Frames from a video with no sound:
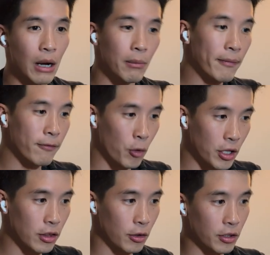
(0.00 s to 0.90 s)
I'm up
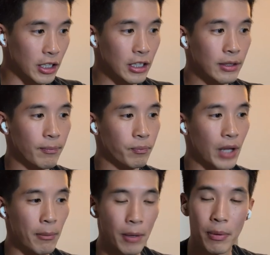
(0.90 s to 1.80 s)
40-30,
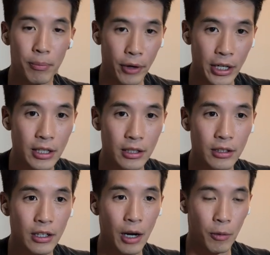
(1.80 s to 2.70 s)
I'm up a break.
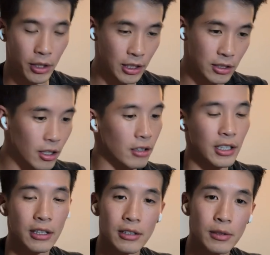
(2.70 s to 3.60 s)
I want to consolidate this